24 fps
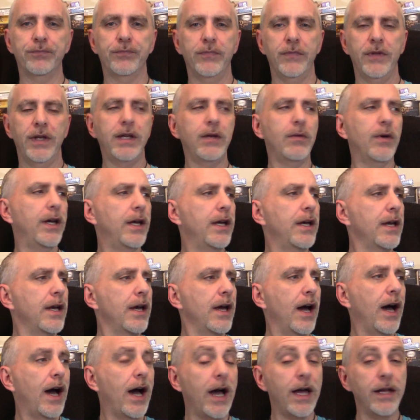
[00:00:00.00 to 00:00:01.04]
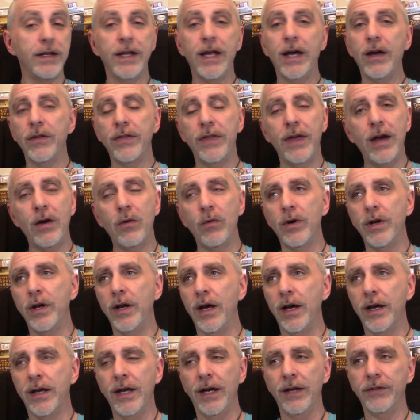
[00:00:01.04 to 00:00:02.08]
Anyway, that one,
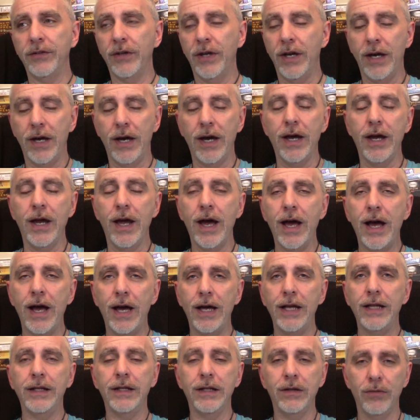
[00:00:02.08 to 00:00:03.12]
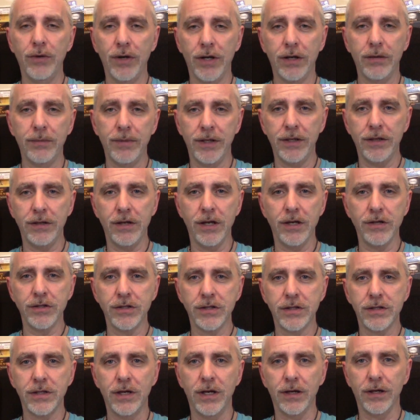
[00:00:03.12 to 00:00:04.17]
guys, I highly recommend Dungeon
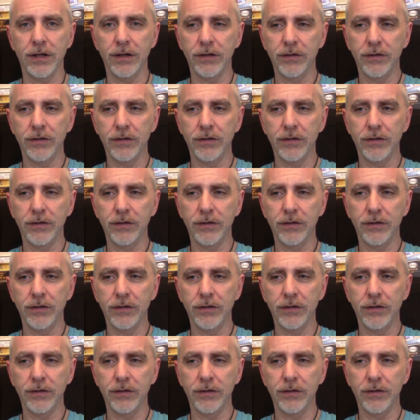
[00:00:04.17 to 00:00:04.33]
Saga.